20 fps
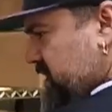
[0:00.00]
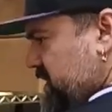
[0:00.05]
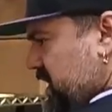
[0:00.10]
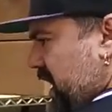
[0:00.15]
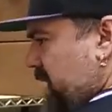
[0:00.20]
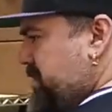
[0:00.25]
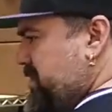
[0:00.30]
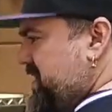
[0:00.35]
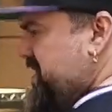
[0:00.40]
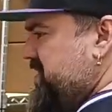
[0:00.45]

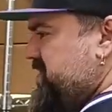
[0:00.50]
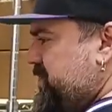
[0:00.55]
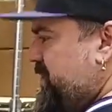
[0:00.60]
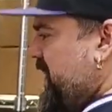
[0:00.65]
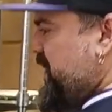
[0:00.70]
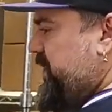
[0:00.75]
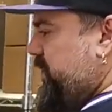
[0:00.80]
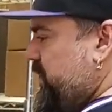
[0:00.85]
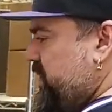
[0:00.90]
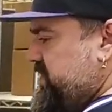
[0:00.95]
I miss my
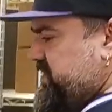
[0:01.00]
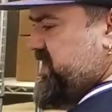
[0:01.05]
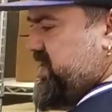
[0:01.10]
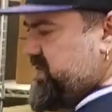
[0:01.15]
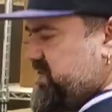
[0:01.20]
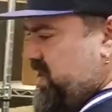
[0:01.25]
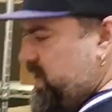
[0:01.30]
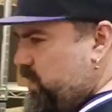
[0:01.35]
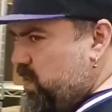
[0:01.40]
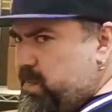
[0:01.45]

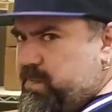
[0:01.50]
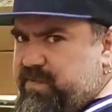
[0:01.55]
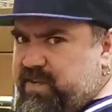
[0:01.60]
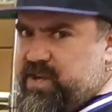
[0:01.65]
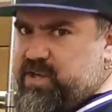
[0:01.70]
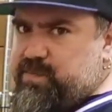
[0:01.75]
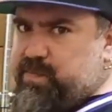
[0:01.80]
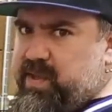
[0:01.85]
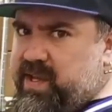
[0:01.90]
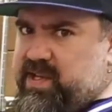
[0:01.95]
360. I want to
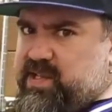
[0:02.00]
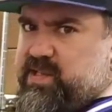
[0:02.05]
finish playing